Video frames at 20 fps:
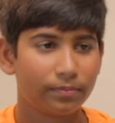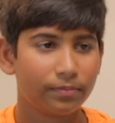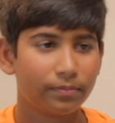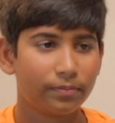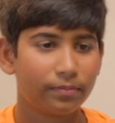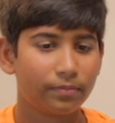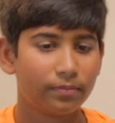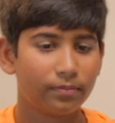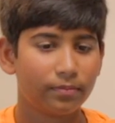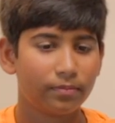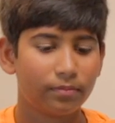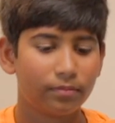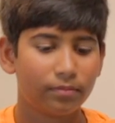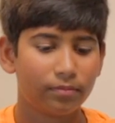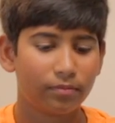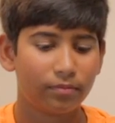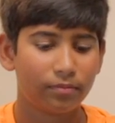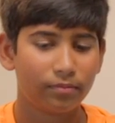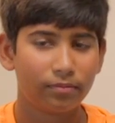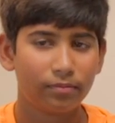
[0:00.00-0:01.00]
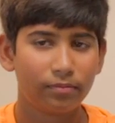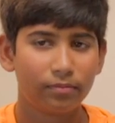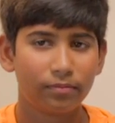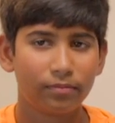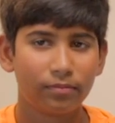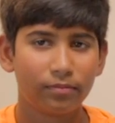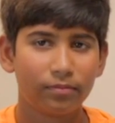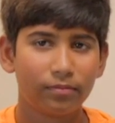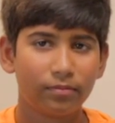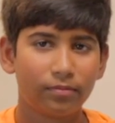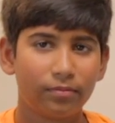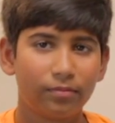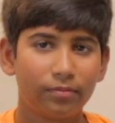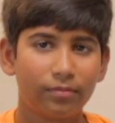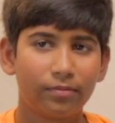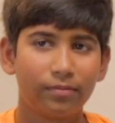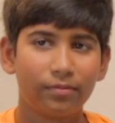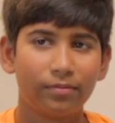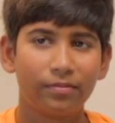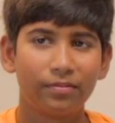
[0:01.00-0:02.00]

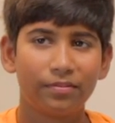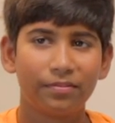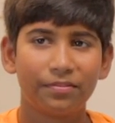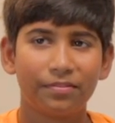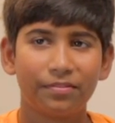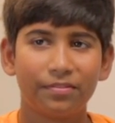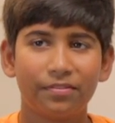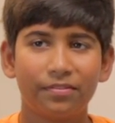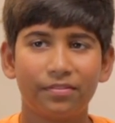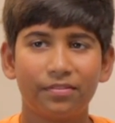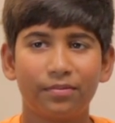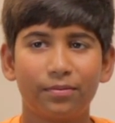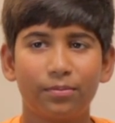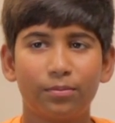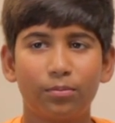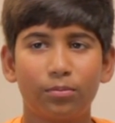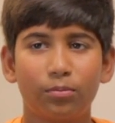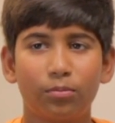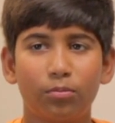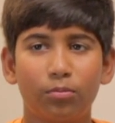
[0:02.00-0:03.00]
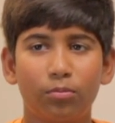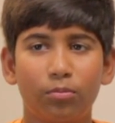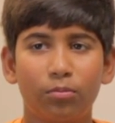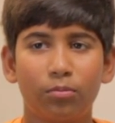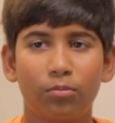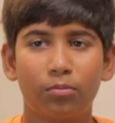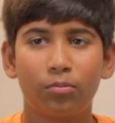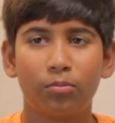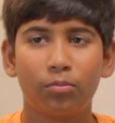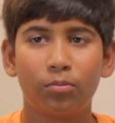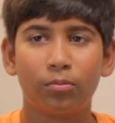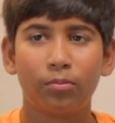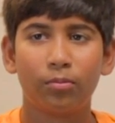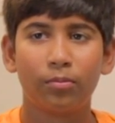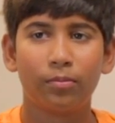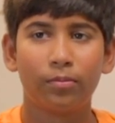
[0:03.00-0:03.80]
[no speech]